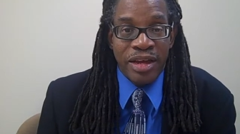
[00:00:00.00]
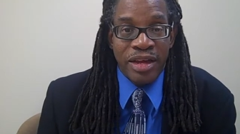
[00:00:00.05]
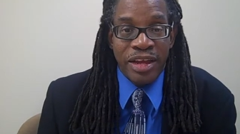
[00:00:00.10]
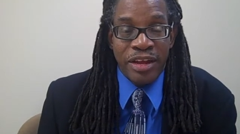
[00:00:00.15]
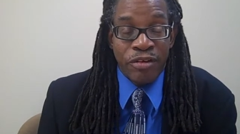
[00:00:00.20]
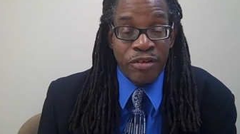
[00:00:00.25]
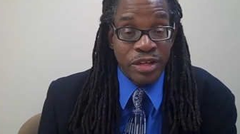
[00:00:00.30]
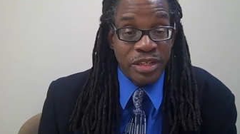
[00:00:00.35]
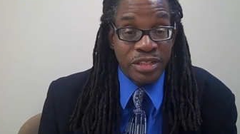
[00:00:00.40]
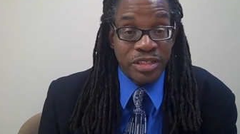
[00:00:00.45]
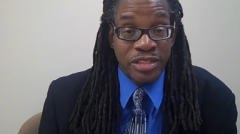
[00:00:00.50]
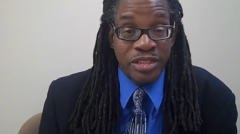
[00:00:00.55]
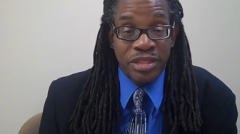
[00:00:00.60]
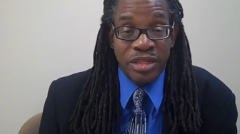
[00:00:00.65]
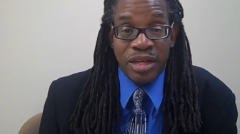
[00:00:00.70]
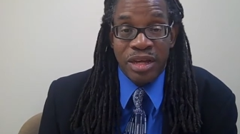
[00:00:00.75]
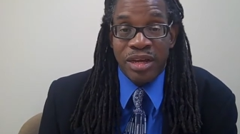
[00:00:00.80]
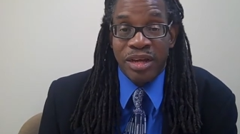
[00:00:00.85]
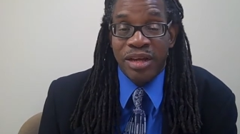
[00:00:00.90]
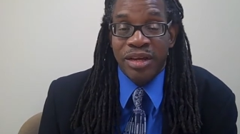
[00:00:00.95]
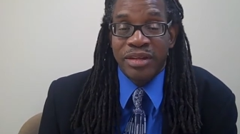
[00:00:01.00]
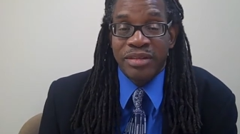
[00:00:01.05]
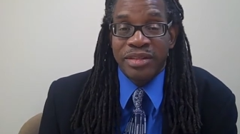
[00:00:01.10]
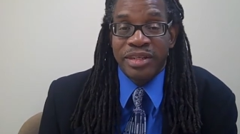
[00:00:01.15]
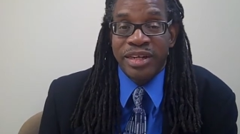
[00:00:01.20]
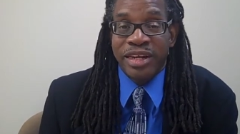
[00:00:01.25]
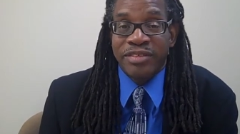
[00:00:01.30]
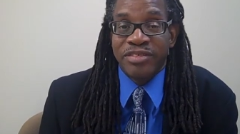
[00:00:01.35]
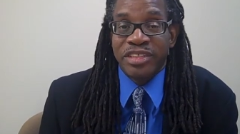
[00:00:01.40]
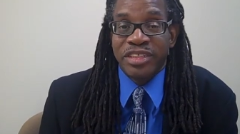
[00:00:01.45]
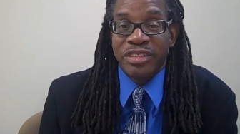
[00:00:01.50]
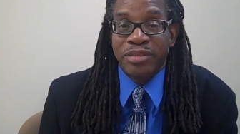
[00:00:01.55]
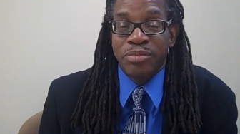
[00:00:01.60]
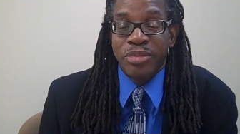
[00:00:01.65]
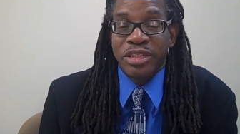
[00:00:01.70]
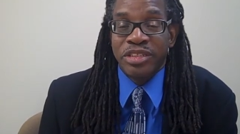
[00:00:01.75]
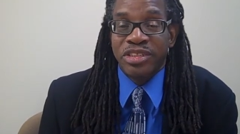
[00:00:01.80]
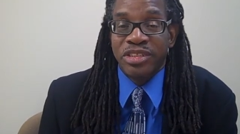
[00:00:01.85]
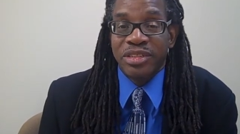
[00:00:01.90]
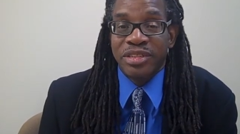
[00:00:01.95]
areas that I just
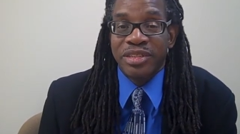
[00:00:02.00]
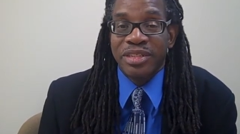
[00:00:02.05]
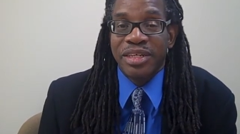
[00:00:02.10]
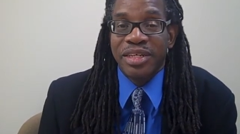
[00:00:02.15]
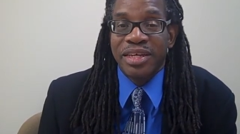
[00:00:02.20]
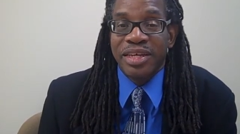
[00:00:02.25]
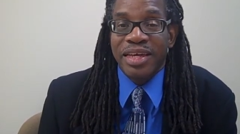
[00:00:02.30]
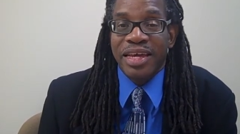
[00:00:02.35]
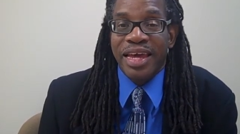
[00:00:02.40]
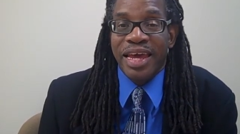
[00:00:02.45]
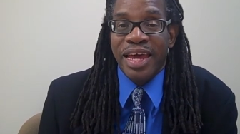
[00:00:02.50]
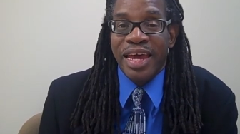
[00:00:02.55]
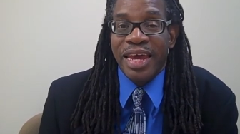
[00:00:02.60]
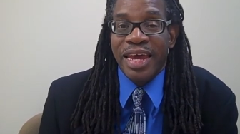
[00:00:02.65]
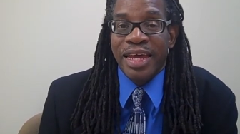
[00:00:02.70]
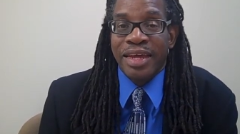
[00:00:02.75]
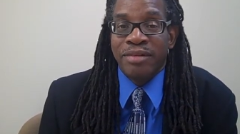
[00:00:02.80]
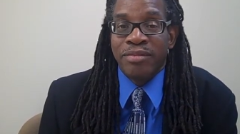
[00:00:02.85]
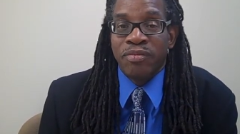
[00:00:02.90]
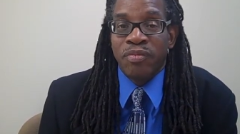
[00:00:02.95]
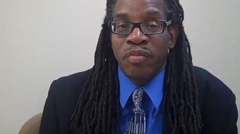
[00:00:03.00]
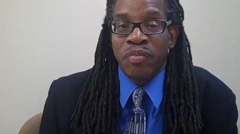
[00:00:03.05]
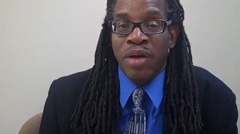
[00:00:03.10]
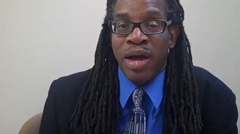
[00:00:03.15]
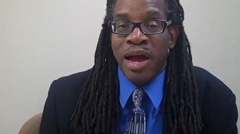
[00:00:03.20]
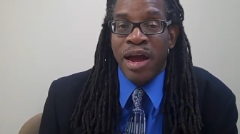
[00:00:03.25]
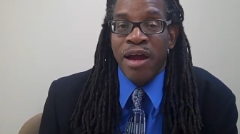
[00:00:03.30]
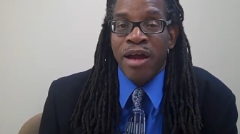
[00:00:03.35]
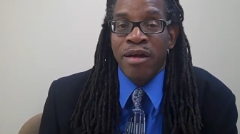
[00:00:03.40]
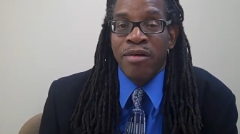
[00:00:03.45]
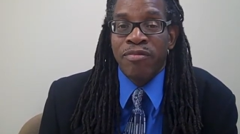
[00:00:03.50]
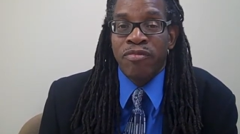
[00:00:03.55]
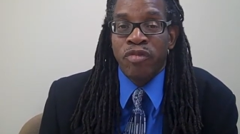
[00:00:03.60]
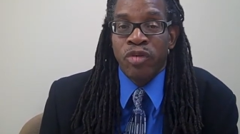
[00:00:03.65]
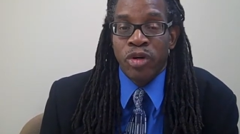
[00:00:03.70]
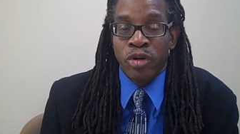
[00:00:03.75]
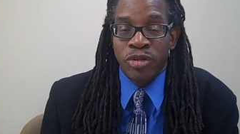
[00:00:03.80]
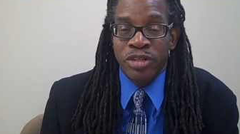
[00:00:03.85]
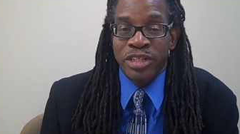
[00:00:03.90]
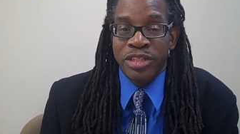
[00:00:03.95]
mentioned. And our
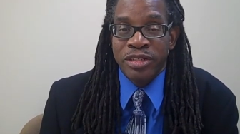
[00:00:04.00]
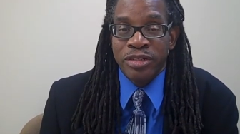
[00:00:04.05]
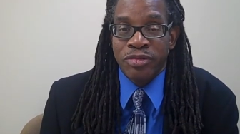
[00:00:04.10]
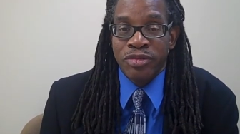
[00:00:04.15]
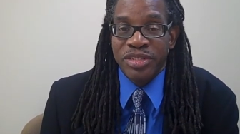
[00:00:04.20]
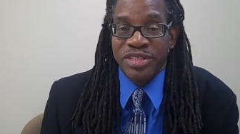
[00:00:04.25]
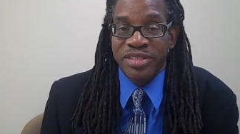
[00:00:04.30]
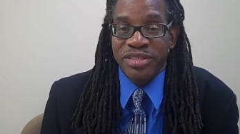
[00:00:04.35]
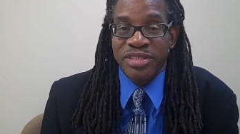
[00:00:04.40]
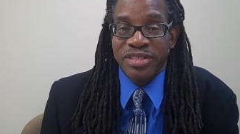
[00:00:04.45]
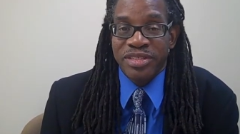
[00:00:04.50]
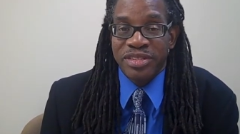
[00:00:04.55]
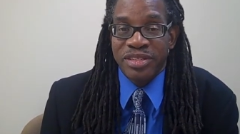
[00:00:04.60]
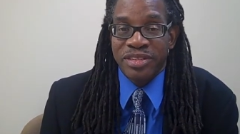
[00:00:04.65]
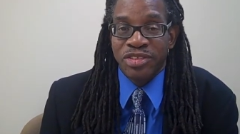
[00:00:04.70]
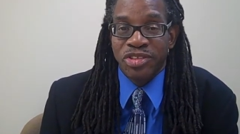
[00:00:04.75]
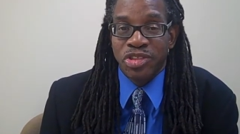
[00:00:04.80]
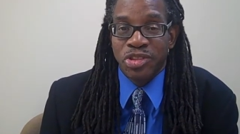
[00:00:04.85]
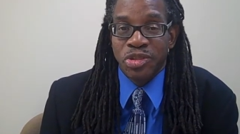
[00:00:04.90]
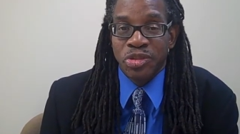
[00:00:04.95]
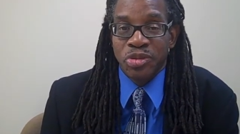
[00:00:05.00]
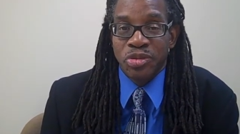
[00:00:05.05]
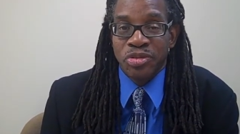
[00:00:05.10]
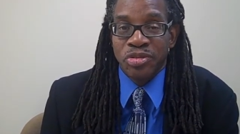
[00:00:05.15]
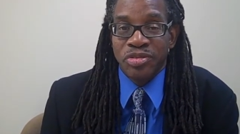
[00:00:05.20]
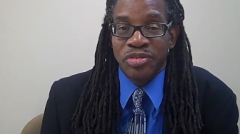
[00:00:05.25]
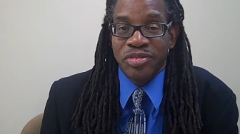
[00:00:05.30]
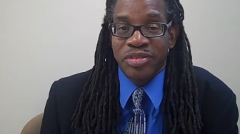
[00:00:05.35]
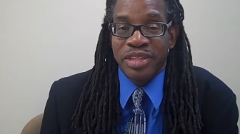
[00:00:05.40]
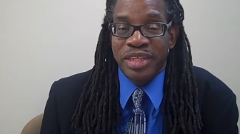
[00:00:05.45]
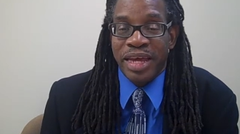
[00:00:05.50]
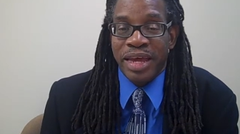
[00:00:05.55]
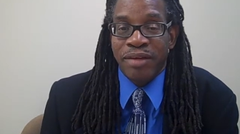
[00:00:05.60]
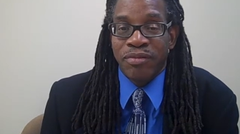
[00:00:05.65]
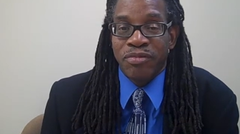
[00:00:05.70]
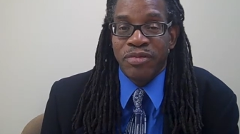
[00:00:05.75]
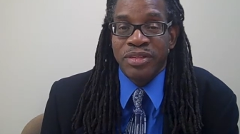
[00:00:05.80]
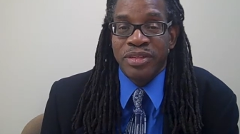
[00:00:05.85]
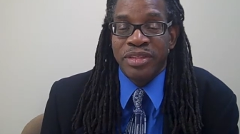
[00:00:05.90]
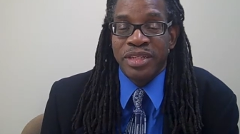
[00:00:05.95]
role here was to ensure that
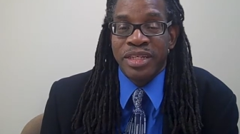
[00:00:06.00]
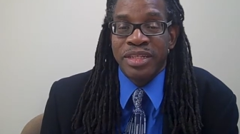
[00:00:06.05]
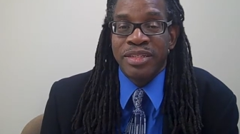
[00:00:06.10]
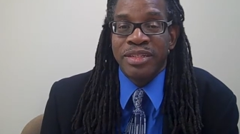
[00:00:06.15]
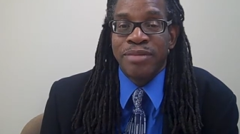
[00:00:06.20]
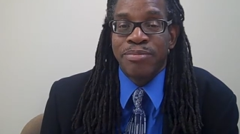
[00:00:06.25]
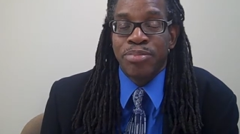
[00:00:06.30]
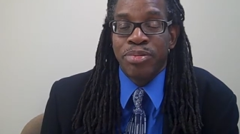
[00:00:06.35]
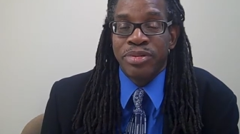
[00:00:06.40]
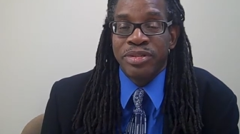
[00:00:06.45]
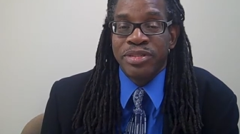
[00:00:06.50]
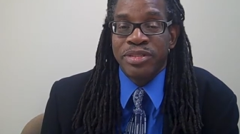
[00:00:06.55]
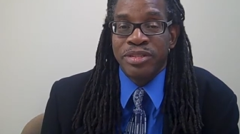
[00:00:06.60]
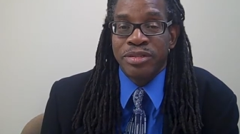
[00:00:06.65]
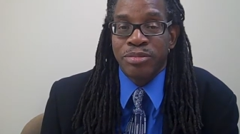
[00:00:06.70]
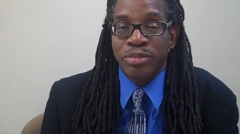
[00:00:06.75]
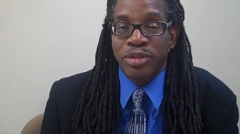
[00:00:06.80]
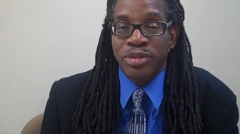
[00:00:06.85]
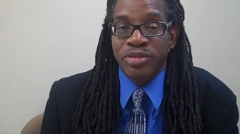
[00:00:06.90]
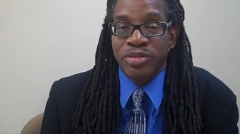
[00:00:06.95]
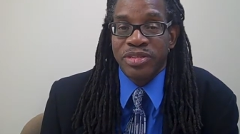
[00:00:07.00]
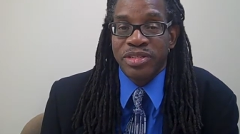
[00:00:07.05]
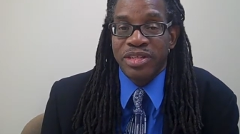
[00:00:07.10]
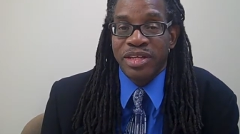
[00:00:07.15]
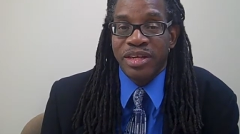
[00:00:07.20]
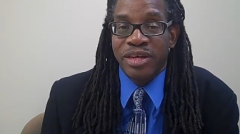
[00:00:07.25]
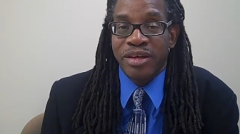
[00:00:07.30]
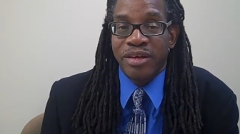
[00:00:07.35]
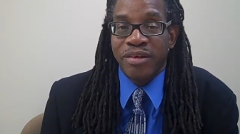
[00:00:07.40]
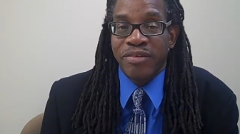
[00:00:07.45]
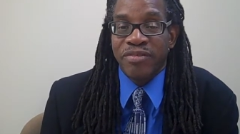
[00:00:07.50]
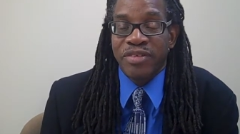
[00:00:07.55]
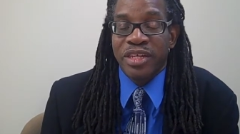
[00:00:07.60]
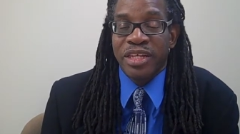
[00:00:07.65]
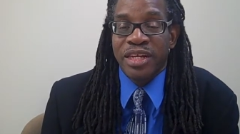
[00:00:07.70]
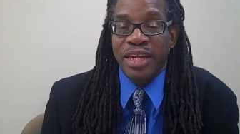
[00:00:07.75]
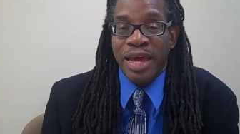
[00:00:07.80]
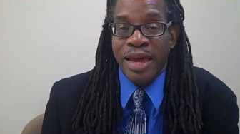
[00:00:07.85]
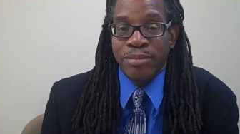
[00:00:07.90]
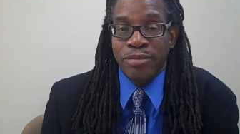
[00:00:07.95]
within the principles of
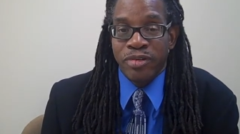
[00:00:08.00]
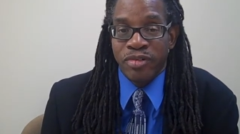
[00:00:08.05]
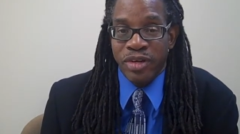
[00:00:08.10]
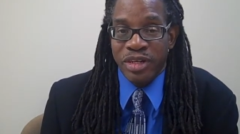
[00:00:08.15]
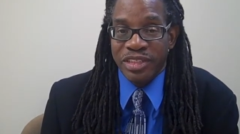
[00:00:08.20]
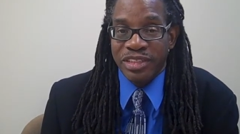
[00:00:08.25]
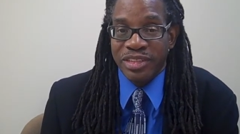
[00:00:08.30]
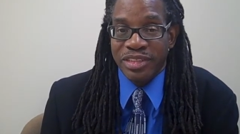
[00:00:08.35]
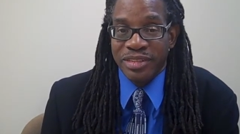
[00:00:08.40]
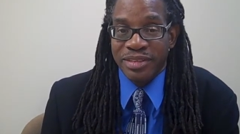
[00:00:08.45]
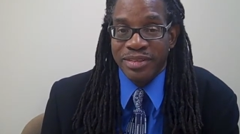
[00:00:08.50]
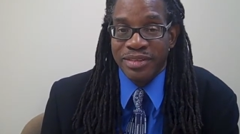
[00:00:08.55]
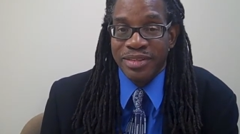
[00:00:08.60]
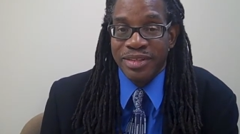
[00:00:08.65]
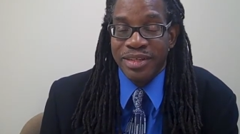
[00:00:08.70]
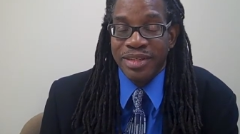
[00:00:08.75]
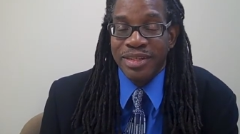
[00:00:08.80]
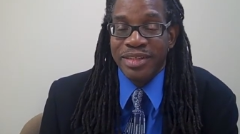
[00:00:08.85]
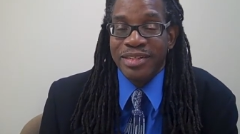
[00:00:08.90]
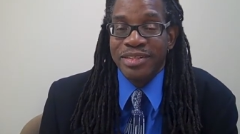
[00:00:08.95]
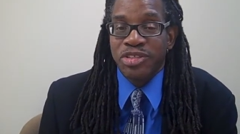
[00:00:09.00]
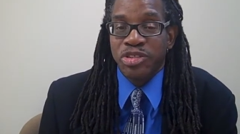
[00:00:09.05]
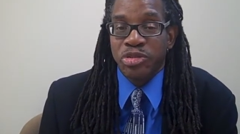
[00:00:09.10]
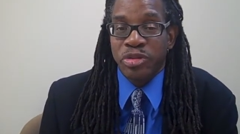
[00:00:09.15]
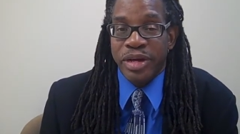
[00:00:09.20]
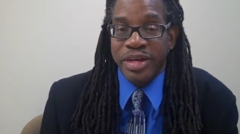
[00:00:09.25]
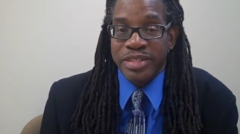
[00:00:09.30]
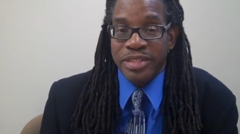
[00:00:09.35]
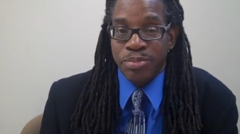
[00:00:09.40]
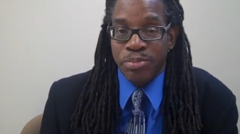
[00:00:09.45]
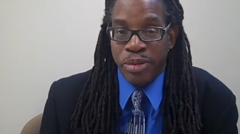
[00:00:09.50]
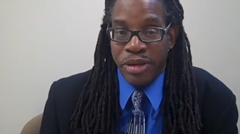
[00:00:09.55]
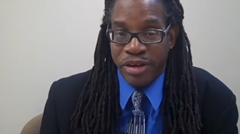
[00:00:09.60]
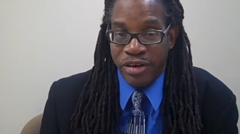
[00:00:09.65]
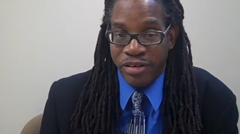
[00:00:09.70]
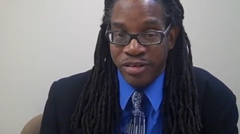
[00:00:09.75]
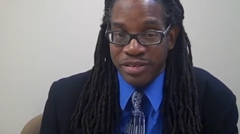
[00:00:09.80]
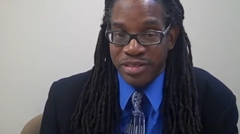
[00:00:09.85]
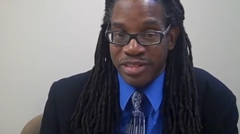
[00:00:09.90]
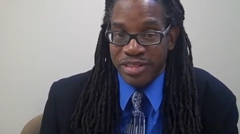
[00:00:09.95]
collaboration,
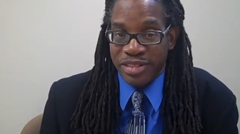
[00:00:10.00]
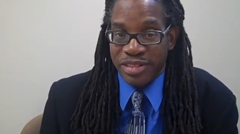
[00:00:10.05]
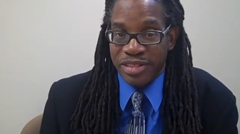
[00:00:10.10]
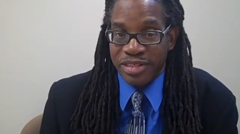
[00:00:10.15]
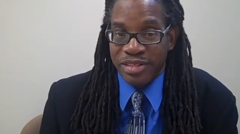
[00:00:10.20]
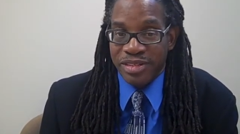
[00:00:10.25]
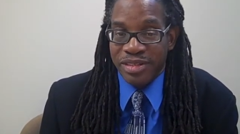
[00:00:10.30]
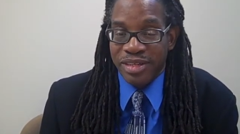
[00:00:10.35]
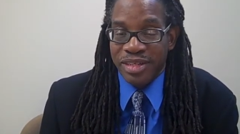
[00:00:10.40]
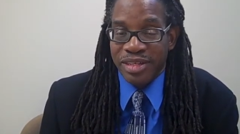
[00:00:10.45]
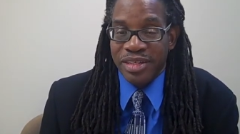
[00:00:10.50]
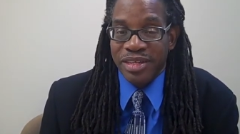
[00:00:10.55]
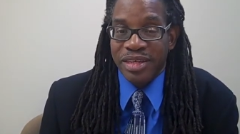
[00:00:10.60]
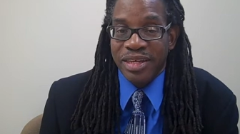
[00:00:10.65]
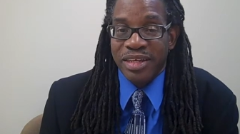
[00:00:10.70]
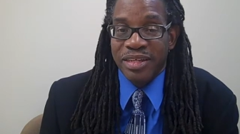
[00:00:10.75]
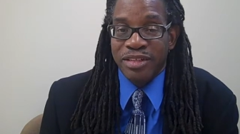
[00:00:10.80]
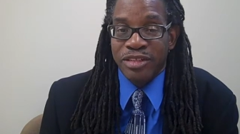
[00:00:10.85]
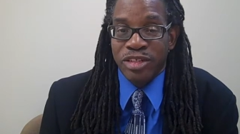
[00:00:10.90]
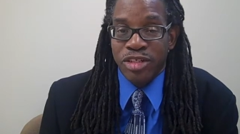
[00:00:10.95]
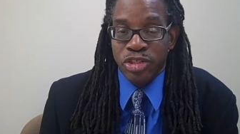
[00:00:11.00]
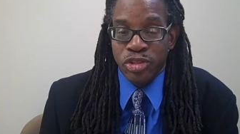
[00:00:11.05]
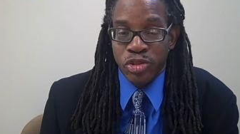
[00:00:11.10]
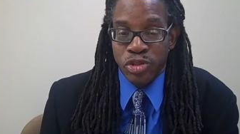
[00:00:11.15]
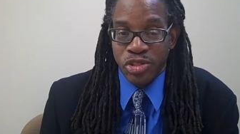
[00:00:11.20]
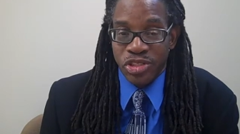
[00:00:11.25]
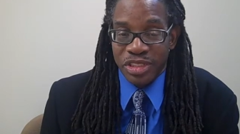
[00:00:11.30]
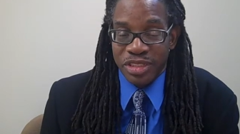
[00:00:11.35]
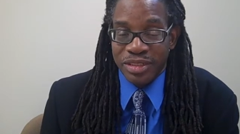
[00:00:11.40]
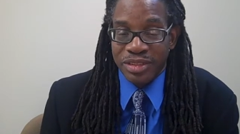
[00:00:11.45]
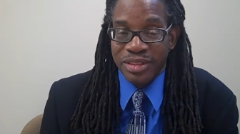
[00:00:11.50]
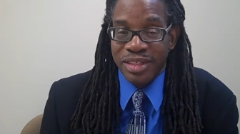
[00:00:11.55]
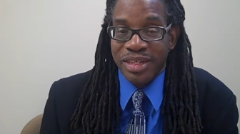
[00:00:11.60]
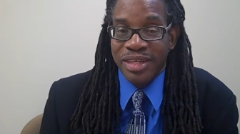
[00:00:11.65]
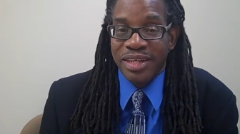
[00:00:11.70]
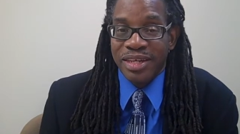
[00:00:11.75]
transparency, inclusion,